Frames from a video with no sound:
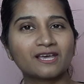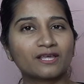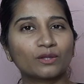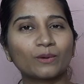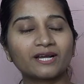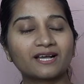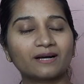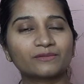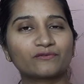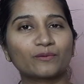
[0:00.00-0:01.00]
The word
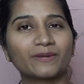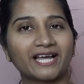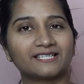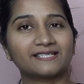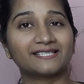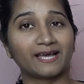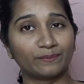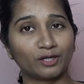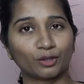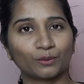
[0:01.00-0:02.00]
comes from Latin
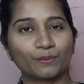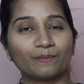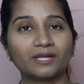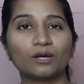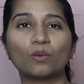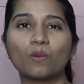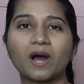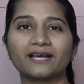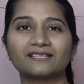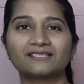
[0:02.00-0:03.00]
sapio, meaning
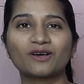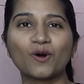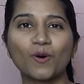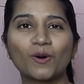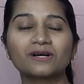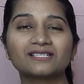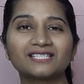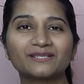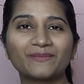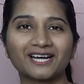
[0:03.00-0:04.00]
wise or
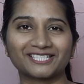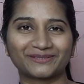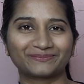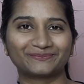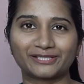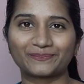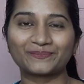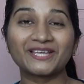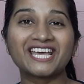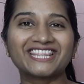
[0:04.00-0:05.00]
smart.
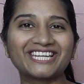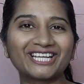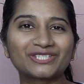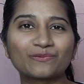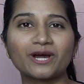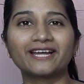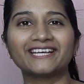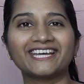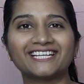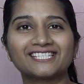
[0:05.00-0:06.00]
The next
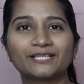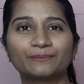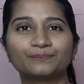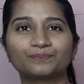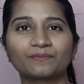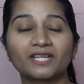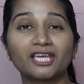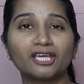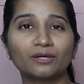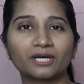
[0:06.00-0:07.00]
word is
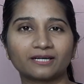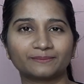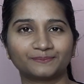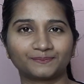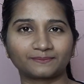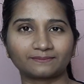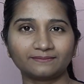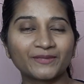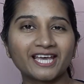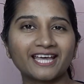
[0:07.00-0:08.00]
hygge,
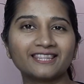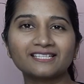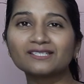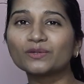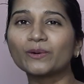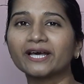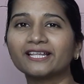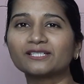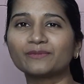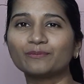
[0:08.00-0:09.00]
and this is a word
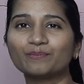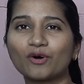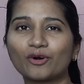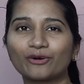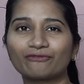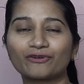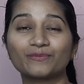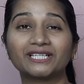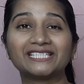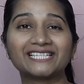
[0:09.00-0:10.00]
that's been borrowed from
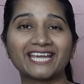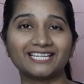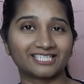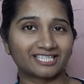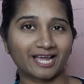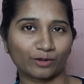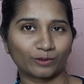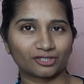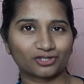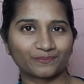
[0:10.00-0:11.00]
the Danish
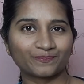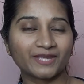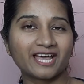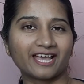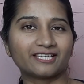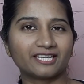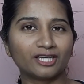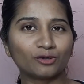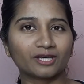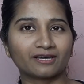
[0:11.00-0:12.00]
language. And
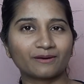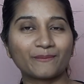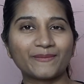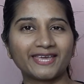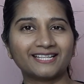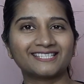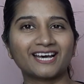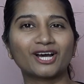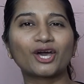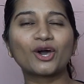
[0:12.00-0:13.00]
hygge means
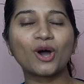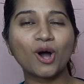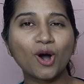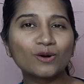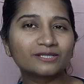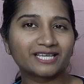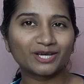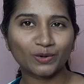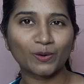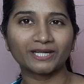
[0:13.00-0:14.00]
a cozy
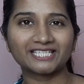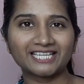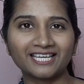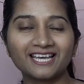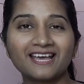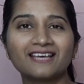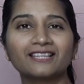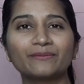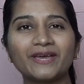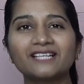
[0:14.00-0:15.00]
quality
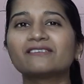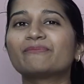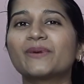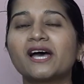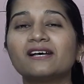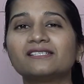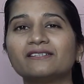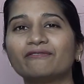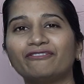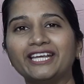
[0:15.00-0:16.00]
that makes a
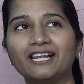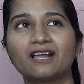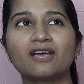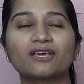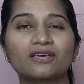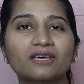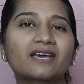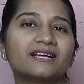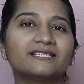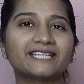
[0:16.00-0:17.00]
person feel
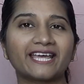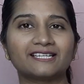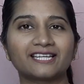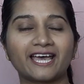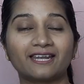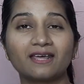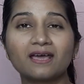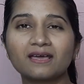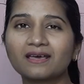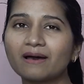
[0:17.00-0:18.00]
content and
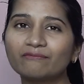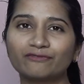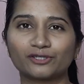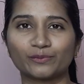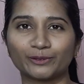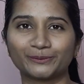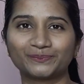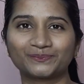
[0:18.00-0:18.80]
comfortable.